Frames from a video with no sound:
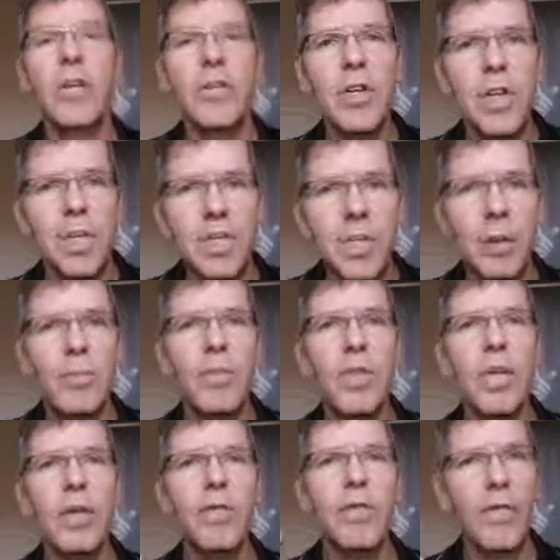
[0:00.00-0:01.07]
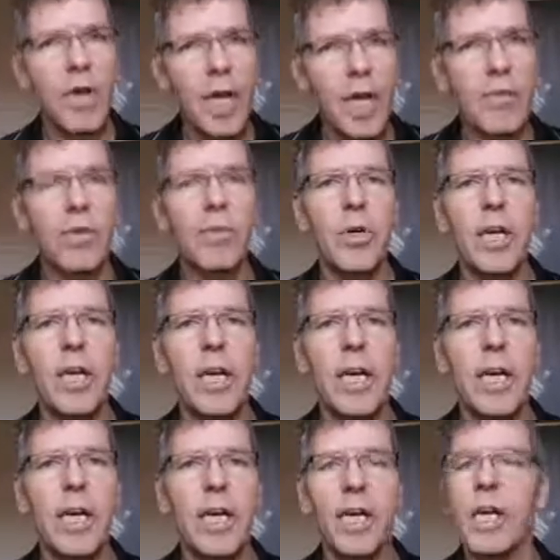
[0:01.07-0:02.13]
There is something for everybody
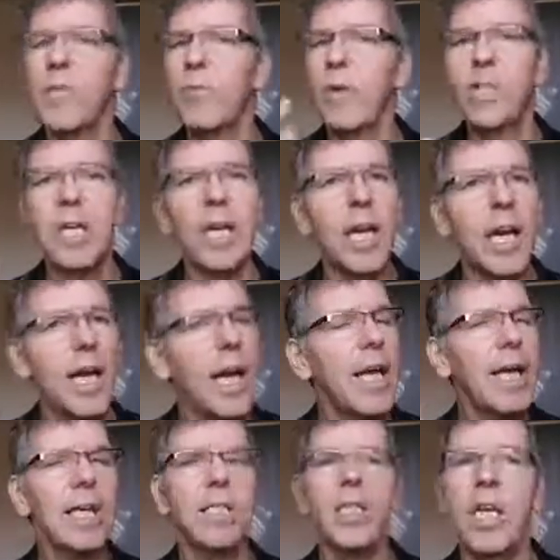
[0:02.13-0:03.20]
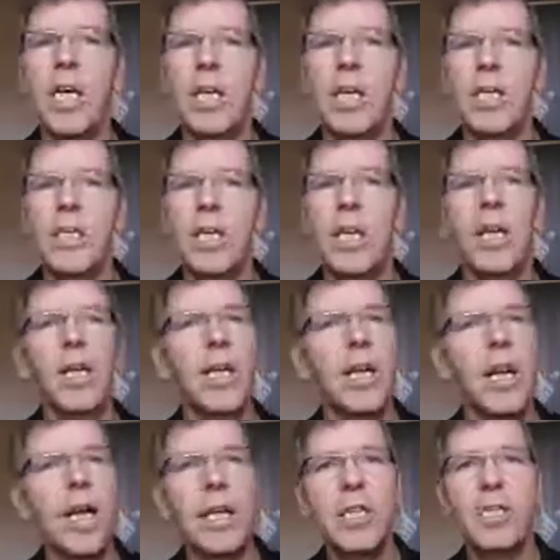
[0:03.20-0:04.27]
there. And that's why I say like and share this.
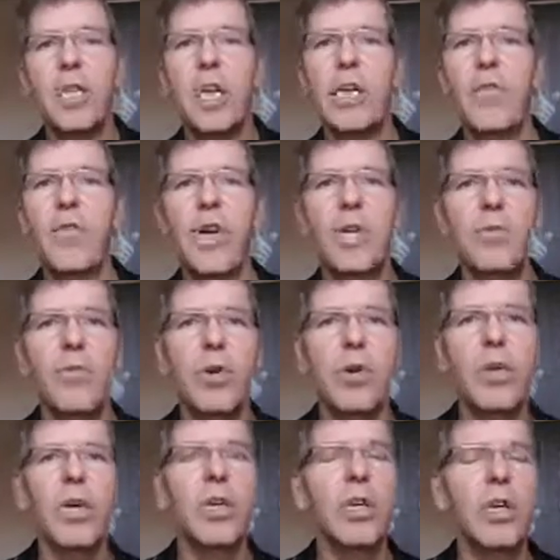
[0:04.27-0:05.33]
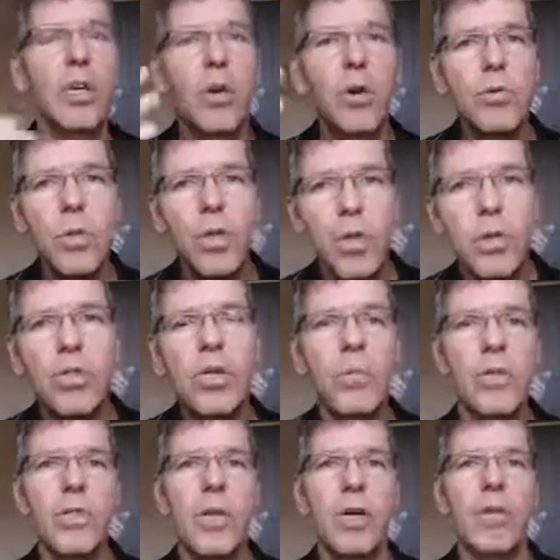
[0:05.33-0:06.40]
Like and share the Facebook. You can go to
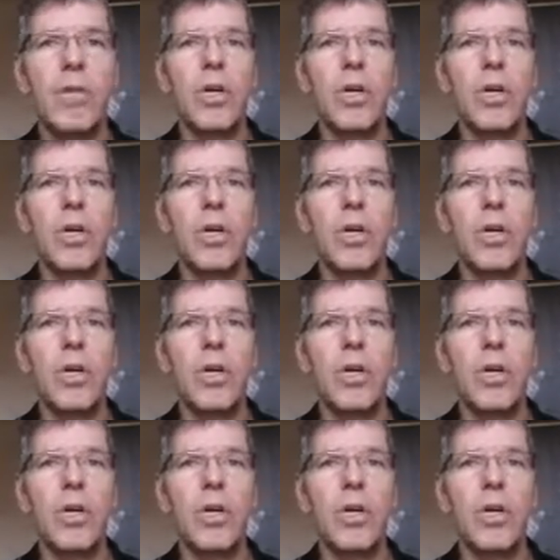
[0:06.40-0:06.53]
YouTube as well.